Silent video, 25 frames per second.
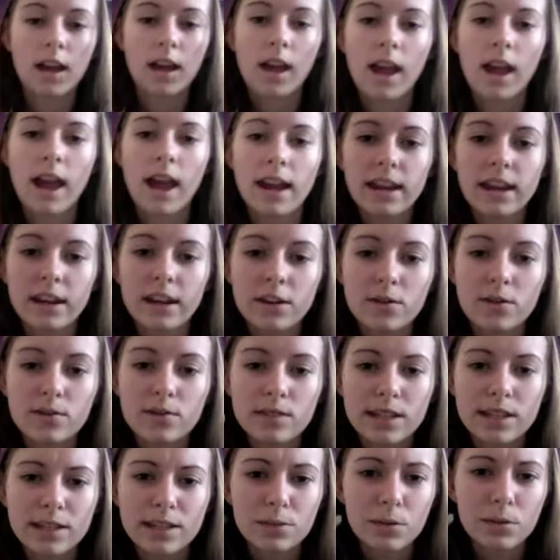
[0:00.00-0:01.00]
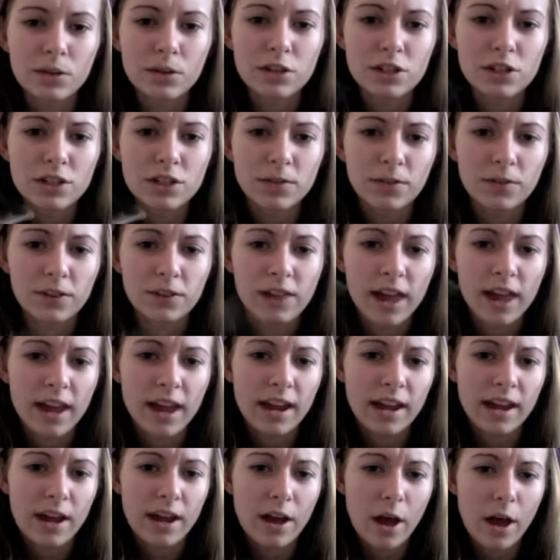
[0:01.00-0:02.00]
and I use this one just for
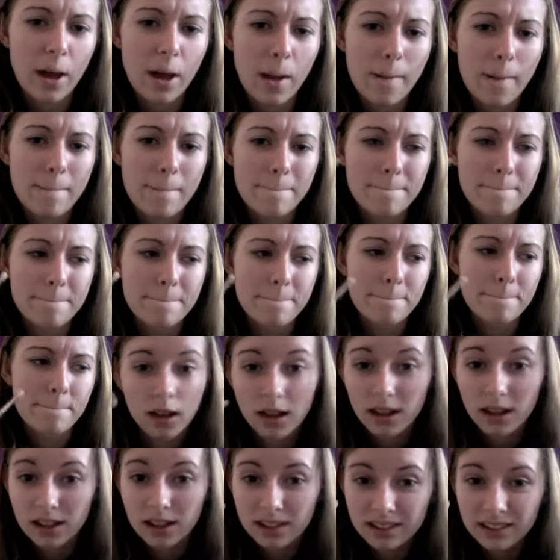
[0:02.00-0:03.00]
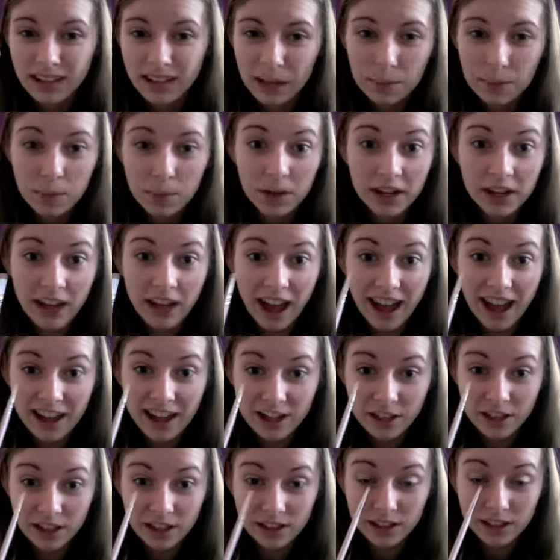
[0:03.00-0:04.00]
like putting
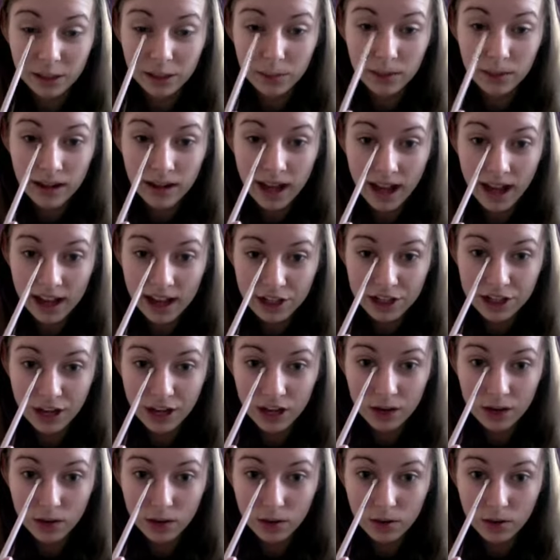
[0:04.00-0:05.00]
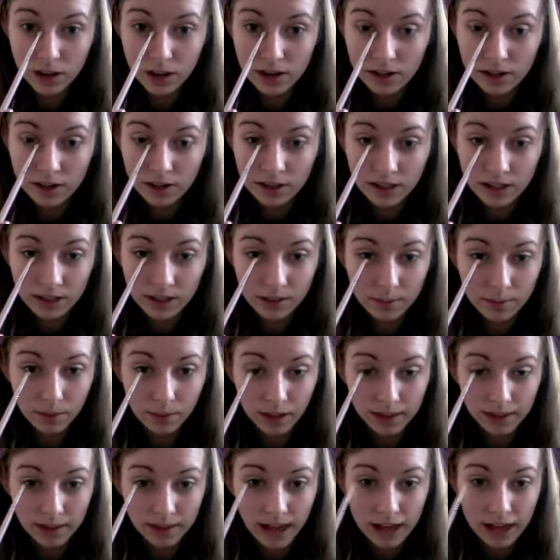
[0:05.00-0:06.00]
a little bit of eyeshadow underneath
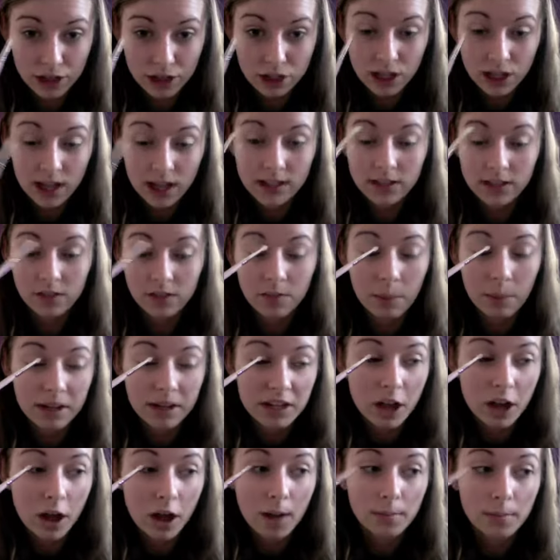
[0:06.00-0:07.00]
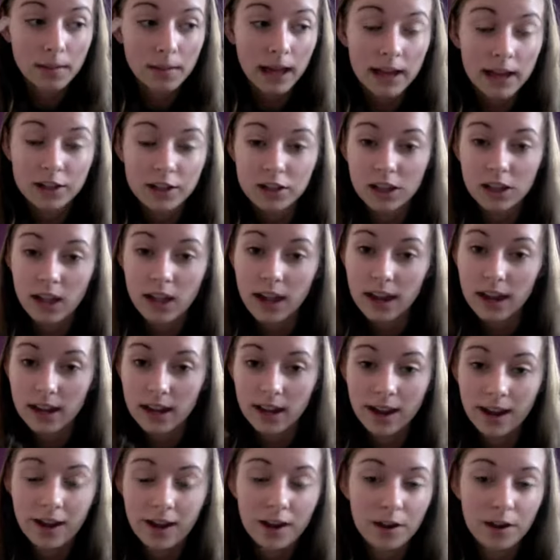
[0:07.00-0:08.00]
my lash lines, on my top lash
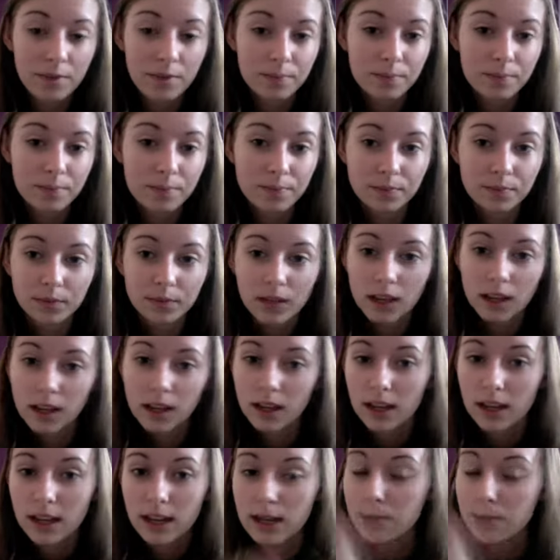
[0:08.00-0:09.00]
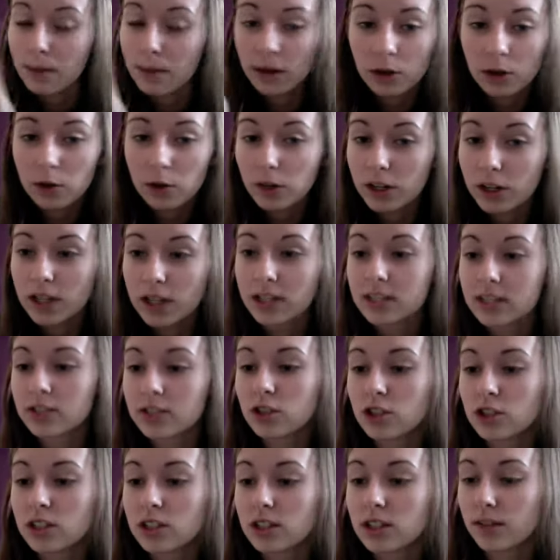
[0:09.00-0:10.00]
line, in my crease,
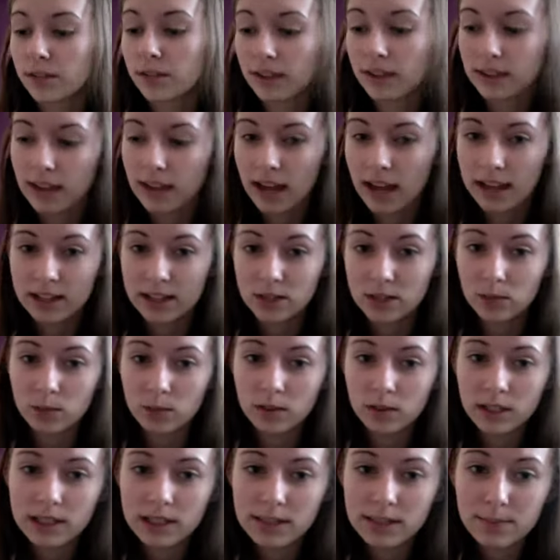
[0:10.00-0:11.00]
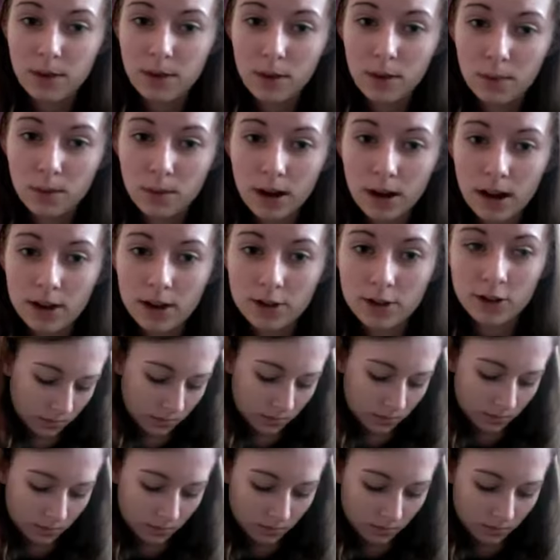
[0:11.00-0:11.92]
just stuff like that. It's a really small brush. And